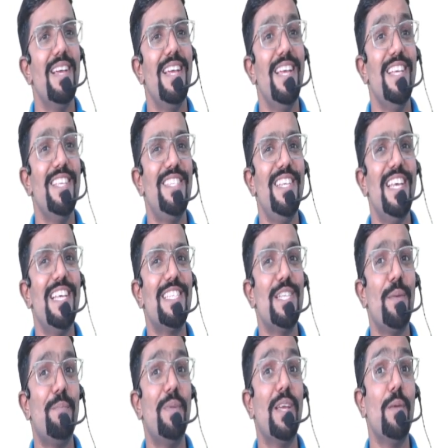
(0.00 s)
Is GST
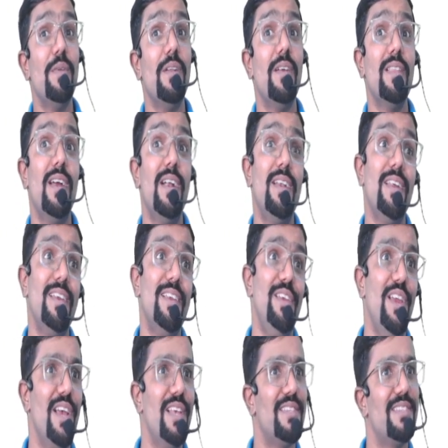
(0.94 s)
applicable on that?
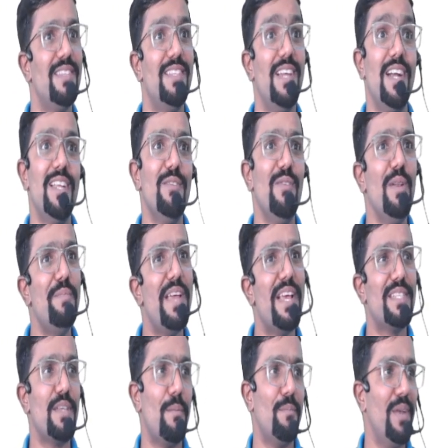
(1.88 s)
Yes, that will be
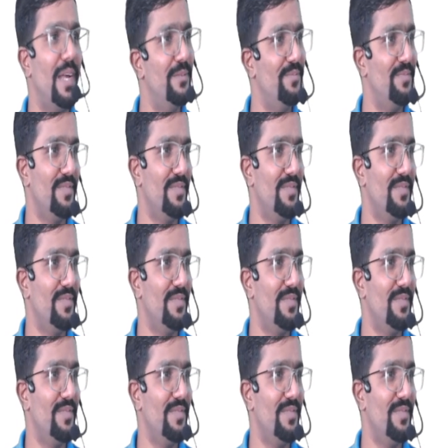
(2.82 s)
a supply.